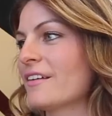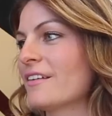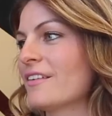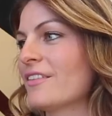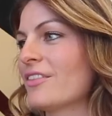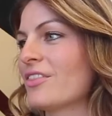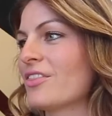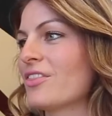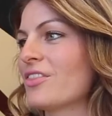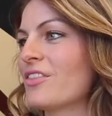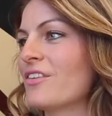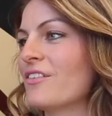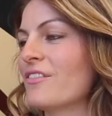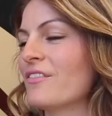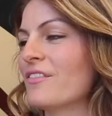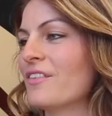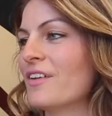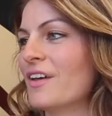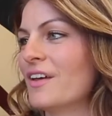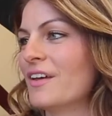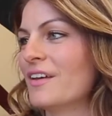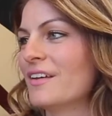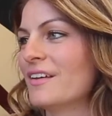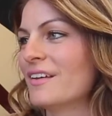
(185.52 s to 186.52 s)

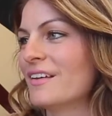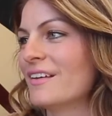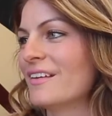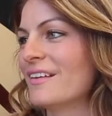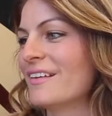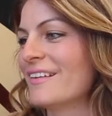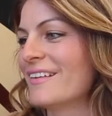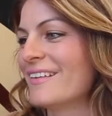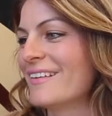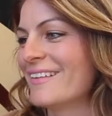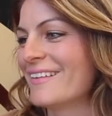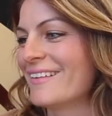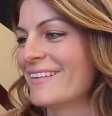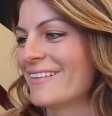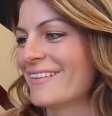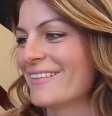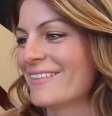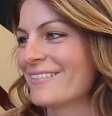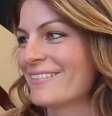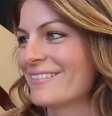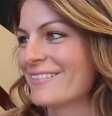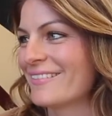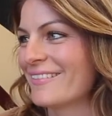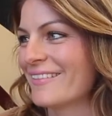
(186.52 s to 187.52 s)

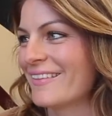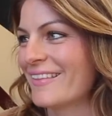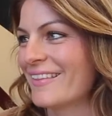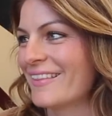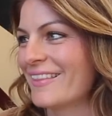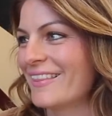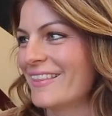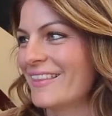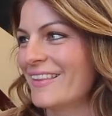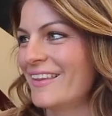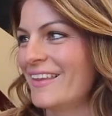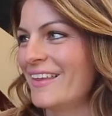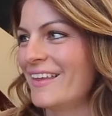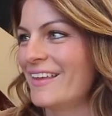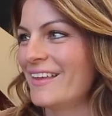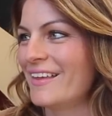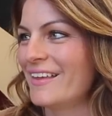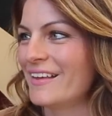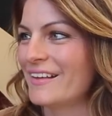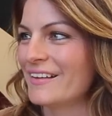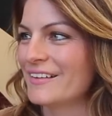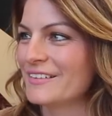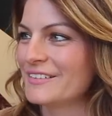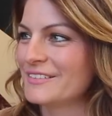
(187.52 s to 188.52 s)

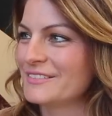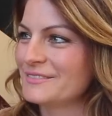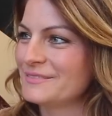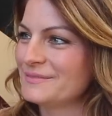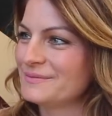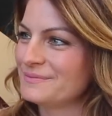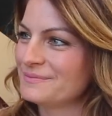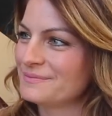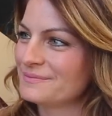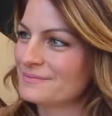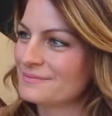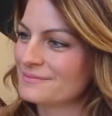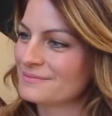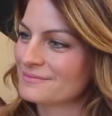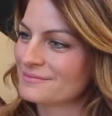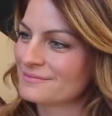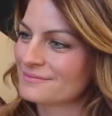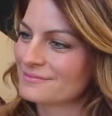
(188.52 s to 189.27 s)
This person isn't speaking.